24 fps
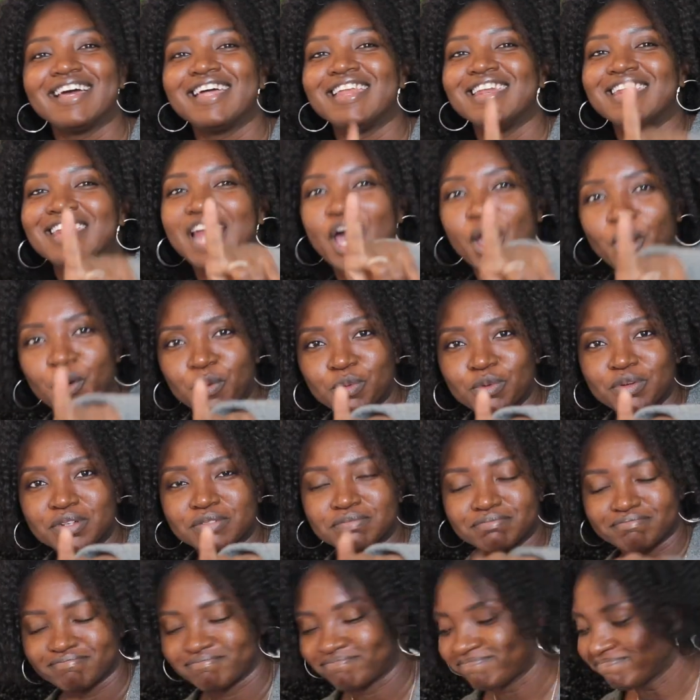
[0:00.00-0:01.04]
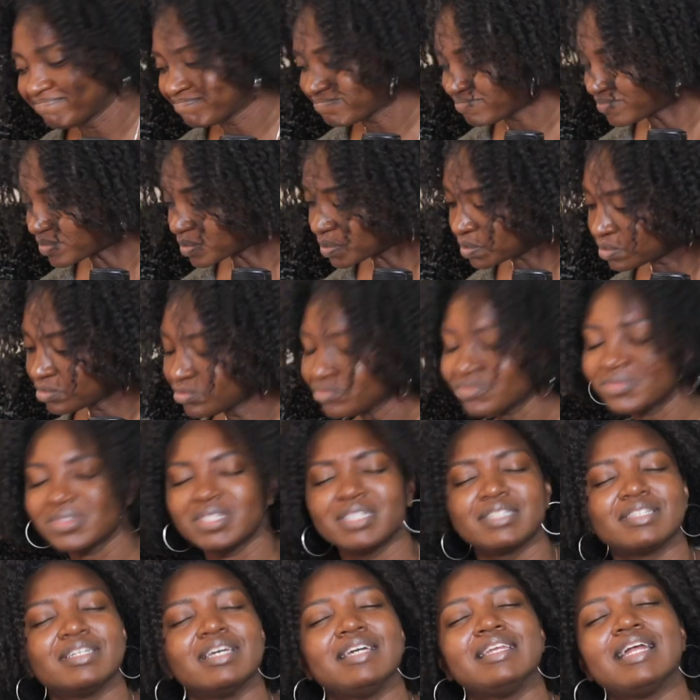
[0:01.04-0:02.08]
No.
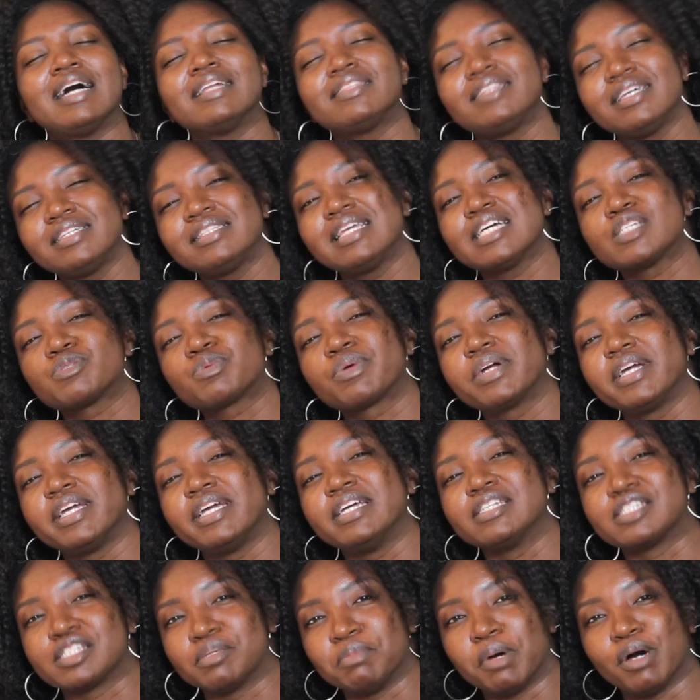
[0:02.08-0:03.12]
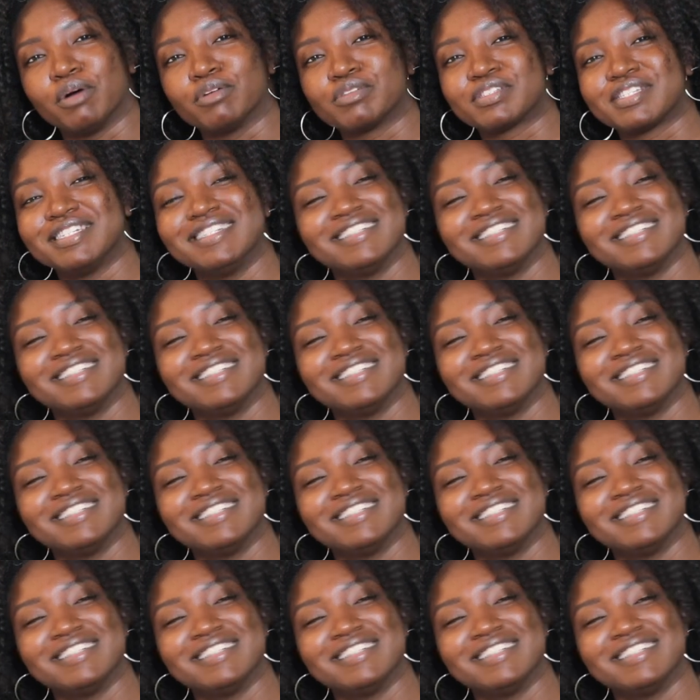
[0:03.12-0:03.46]
And I think that's where it hits the most.